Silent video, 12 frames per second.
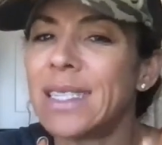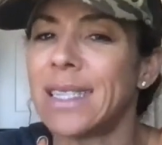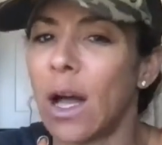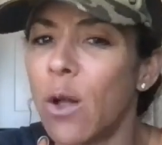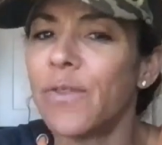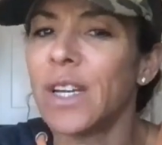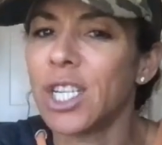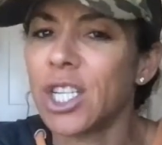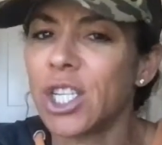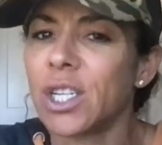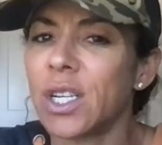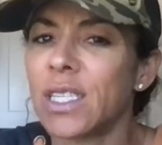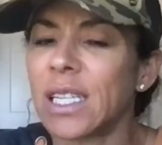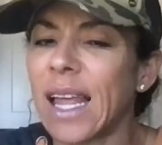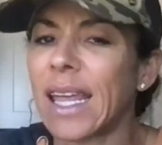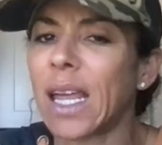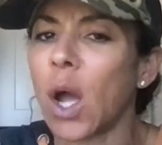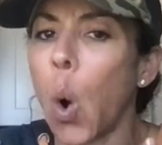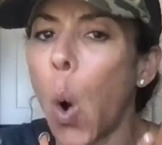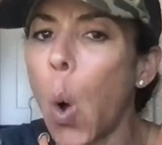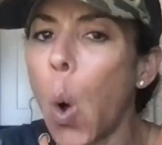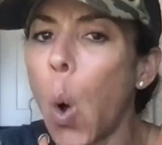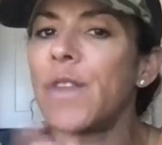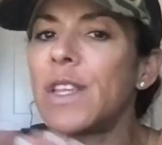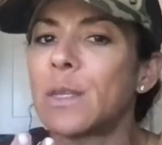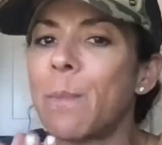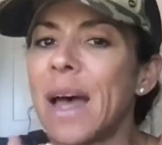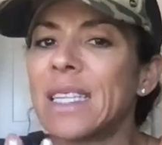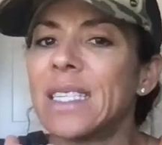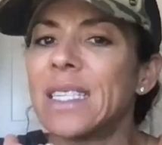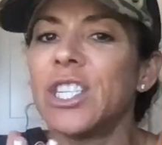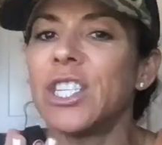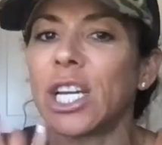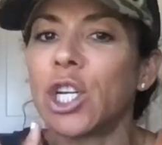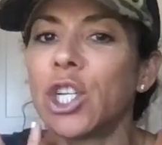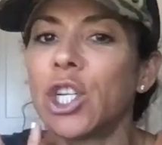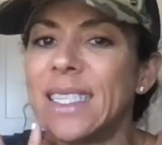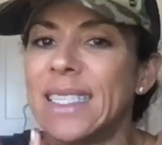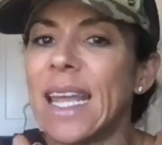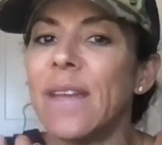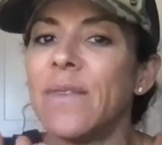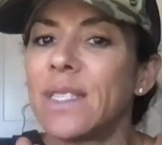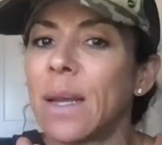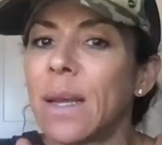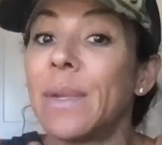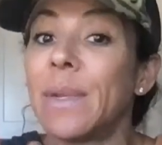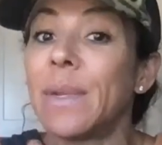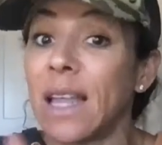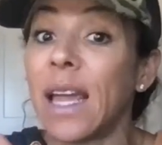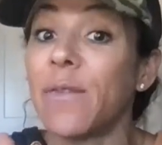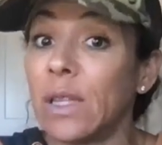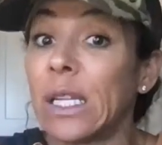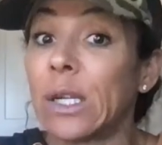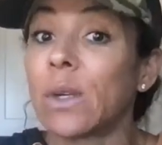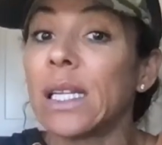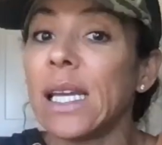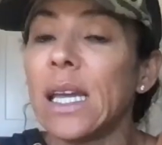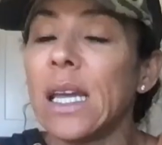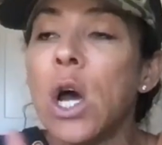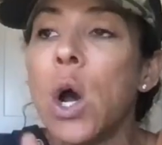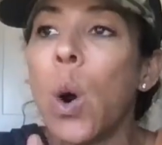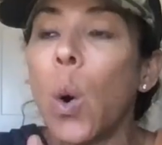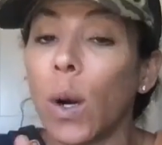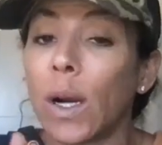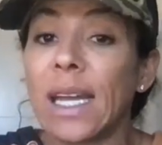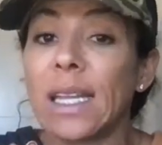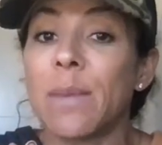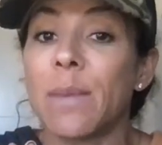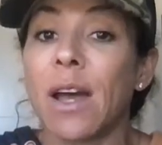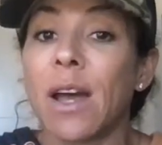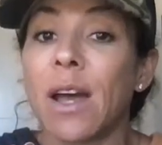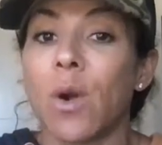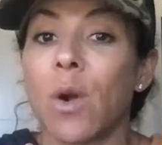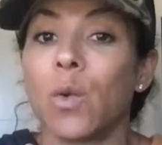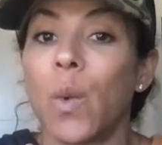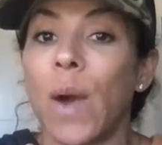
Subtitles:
selfish to like hold this message that could save somebody's life literally or get them out of their own